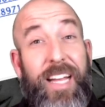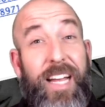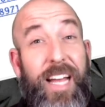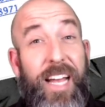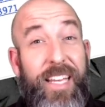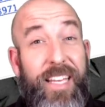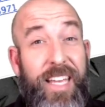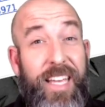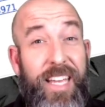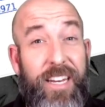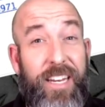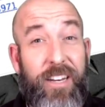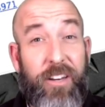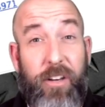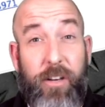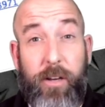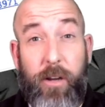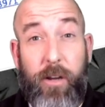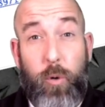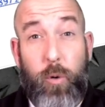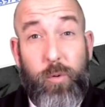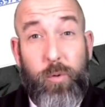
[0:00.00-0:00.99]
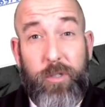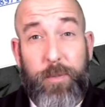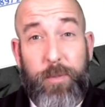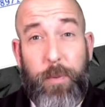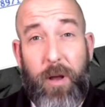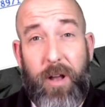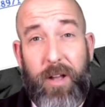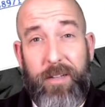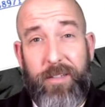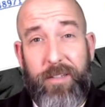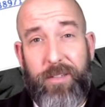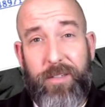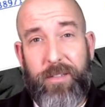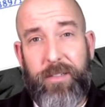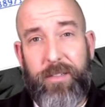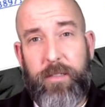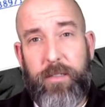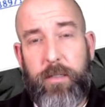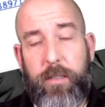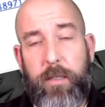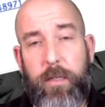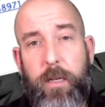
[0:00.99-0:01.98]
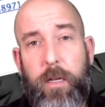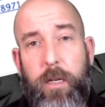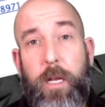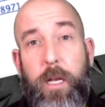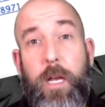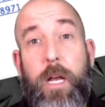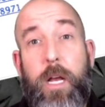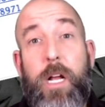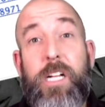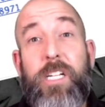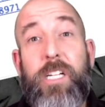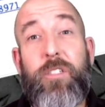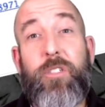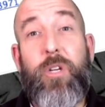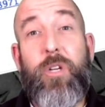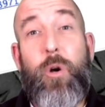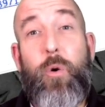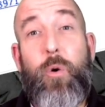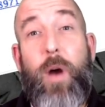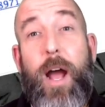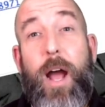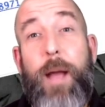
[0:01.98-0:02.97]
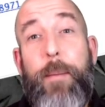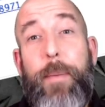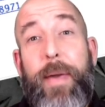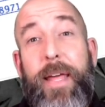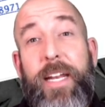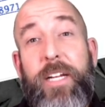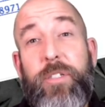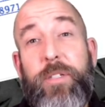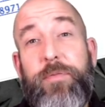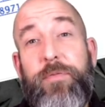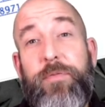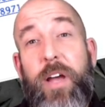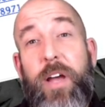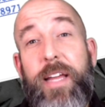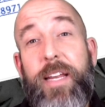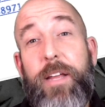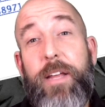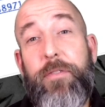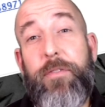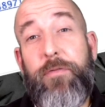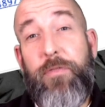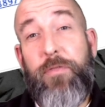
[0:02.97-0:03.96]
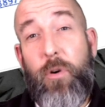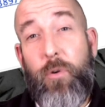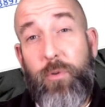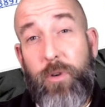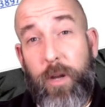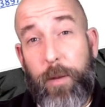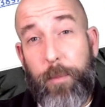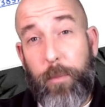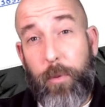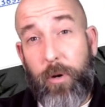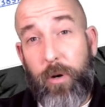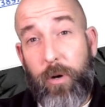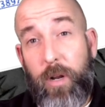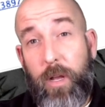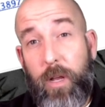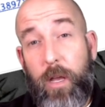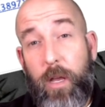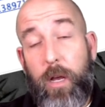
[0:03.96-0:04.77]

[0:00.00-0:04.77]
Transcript: Again, no response. So I managed to find a phone number